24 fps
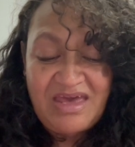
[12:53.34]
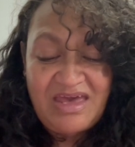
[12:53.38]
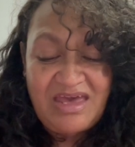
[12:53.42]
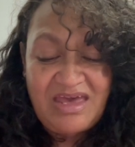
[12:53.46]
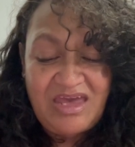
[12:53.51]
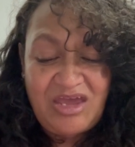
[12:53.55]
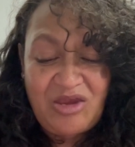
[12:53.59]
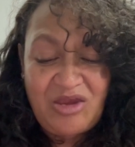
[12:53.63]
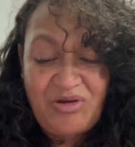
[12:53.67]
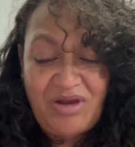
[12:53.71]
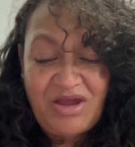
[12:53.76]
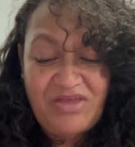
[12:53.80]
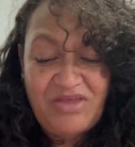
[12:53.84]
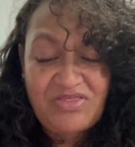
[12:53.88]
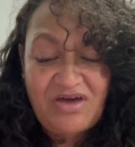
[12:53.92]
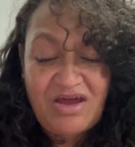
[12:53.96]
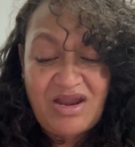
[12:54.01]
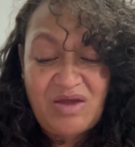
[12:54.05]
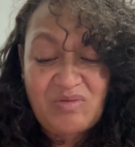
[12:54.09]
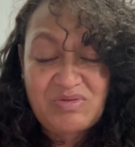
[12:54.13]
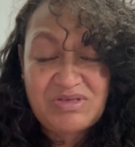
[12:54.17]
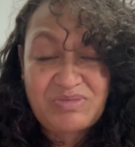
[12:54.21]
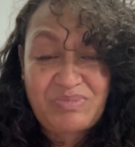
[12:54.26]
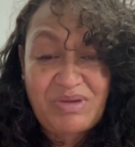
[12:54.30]
Here I thought
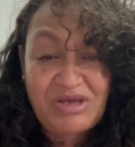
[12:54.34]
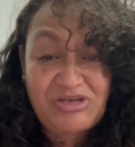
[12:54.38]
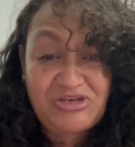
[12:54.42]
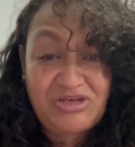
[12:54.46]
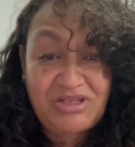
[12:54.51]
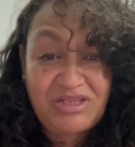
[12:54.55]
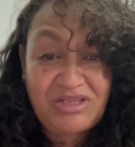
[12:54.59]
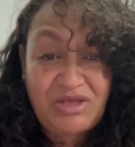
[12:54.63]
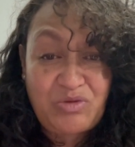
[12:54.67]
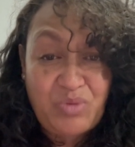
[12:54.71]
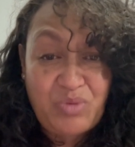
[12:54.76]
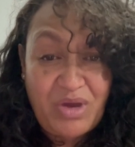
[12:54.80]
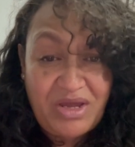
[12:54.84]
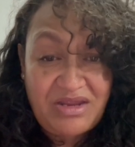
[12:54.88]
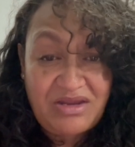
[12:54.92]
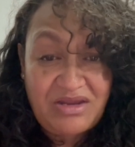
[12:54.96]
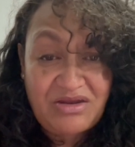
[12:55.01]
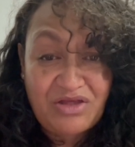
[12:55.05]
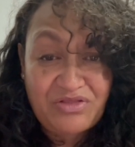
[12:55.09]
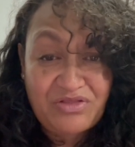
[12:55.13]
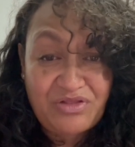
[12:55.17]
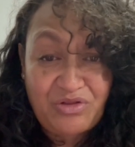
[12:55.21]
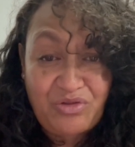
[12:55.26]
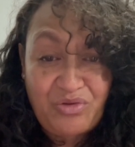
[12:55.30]
I was patiently waiting
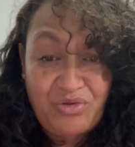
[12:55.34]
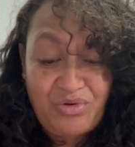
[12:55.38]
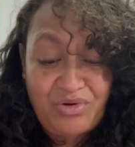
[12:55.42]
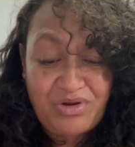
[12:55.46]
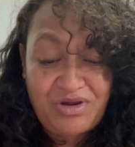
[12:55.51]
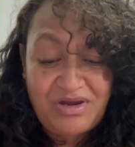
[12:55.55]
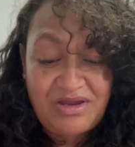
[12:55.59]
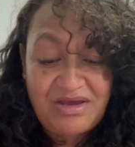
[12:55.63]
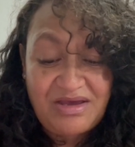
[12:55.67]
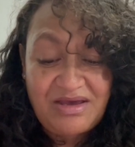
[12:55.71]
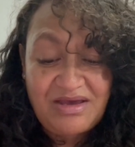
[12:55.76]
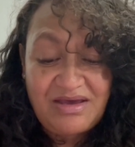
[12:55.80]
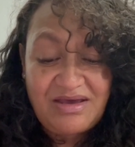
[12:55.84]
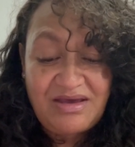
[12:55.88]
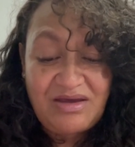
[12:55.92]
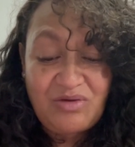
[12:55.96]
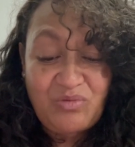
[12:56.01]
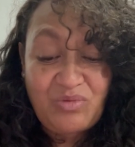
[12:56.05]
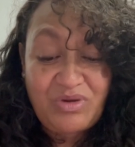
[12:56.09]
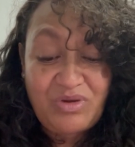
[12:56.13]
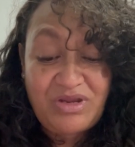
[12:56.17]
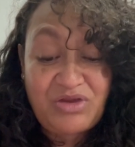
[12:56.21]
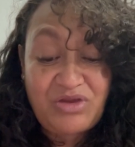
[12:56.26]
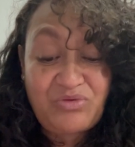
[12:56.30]
on the Lord,
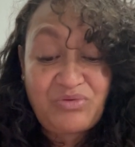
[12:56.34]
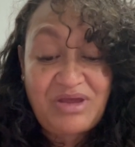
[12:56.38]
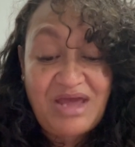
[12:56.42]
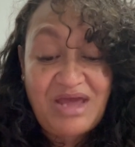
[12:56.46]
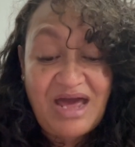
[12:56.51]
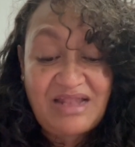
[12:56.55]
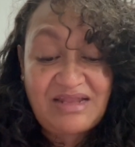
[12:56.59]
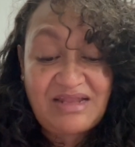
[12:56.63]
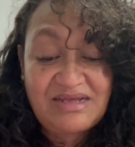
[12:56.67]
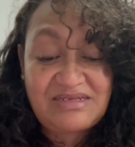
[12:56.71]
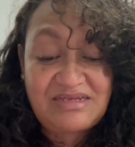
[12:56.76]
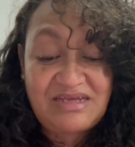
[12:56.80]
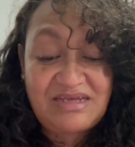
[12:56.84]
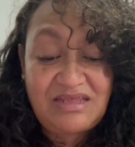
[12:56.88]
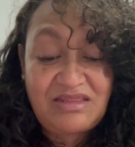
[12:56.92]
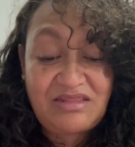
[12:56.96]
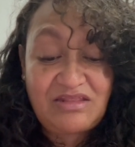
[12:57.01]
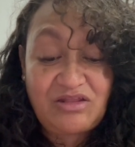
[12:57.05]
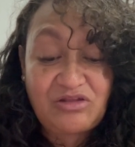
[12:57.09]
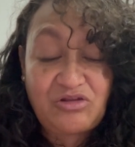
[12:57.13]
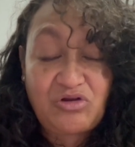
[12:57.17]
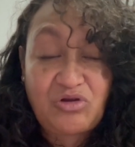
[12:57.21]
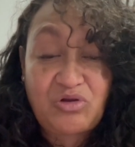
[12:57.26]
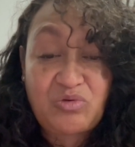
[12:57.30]
when in reality,
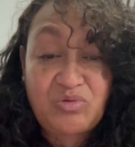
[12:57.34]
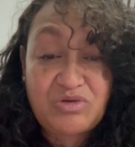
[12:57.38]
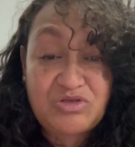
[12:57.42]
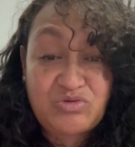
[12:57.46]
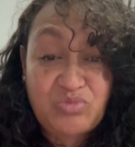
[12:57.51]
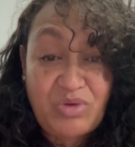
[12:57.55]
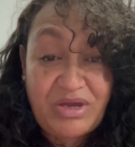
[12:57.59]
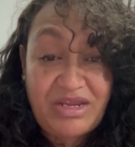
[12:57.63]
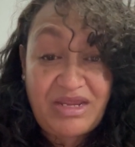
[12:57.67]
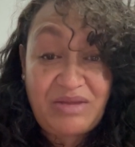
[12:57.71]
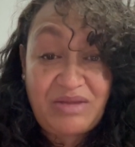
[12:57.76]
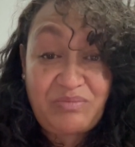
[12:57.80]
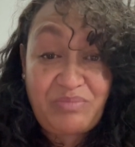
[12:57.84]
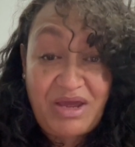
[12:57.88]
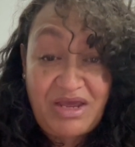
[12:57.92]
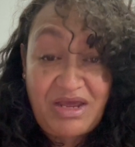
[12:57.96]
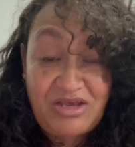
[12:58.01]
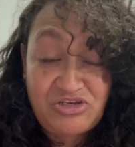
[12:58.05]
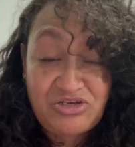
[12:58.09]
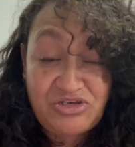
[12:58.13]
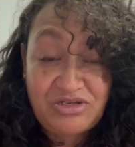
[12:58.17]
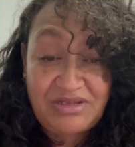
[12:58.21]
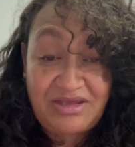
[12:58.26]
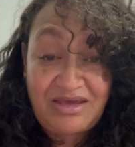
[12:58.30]
the Lord was waiting
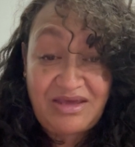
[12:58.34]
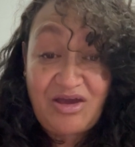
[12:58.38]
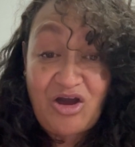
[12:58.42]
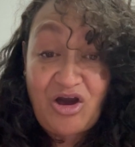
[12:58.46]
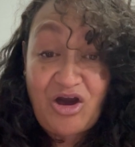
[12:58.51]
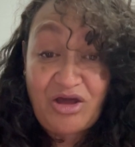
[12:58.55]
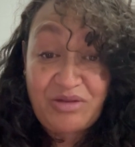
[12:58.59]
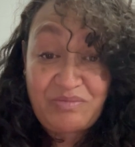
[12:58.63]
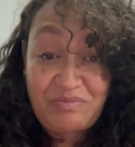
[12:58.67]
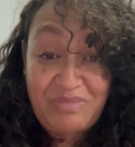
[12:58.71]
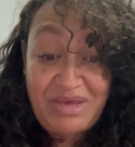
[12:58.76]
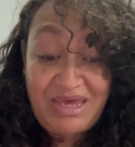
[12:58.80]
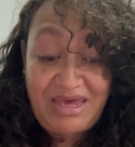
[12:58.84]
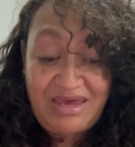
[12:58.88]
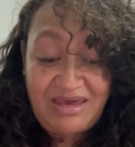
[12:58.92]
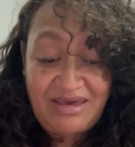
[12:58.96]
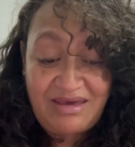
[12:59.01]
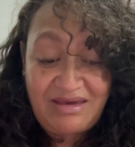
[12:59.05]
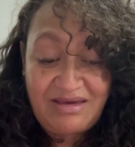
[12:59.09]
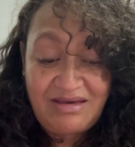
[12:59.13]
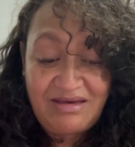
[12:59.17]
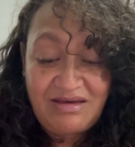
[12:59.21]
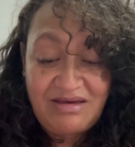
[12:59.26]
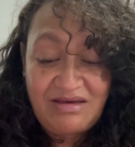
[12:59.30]
patiently on
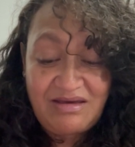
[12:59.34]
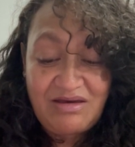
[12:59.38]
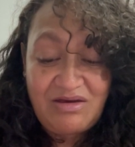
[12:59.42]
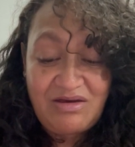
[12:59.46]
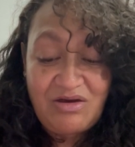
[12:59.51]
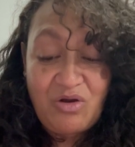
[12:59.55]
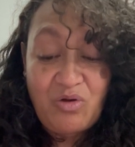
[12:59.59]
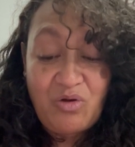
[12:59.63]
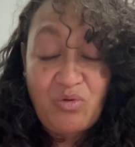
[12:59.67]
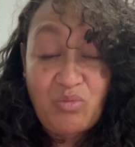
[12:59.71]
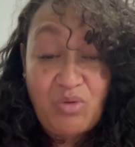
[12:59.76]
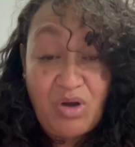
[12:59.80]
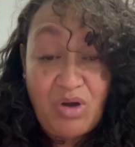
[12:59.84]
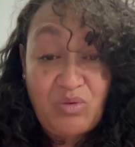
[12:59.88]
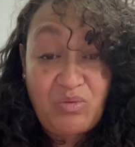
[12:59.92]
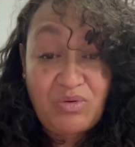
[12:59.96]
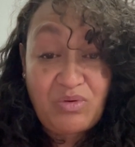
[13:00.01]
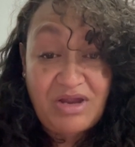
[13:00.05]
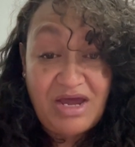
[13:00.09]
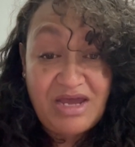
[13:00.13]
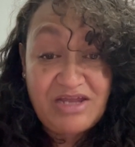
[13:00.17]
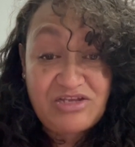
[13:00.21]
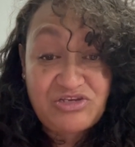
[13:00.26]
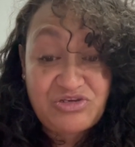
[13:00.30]
me. What
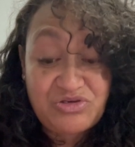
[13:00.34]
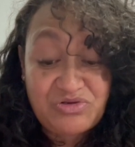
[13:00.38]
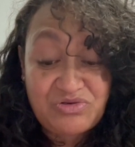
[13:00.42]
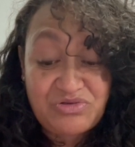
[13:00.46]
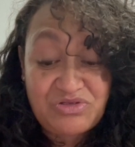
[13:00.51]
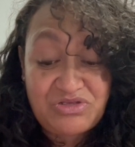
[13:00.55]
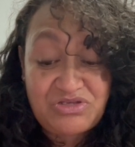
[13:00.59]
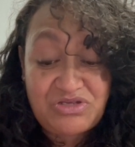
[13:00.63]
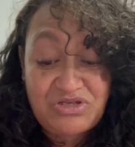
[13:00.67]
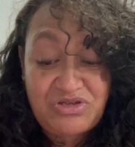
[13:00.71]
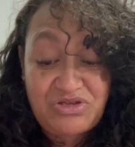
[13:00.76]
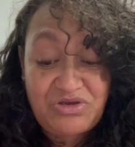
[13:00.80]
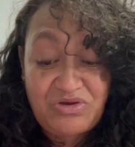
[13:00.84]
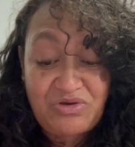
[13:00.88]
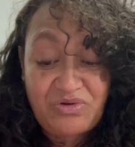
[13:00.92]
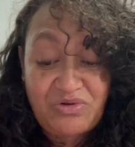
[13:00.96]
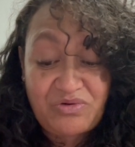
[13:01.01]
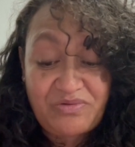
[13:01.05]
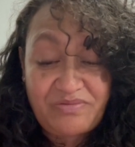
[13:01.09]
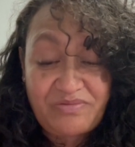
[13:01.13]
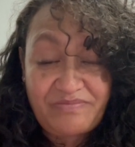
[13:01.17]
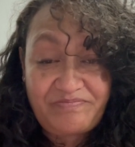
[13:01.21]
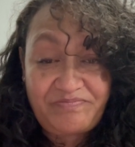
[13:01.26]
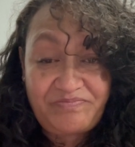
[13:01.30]
would I choose to
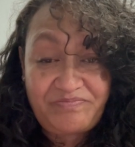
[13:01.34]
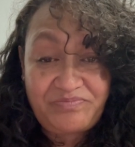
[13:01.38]
do?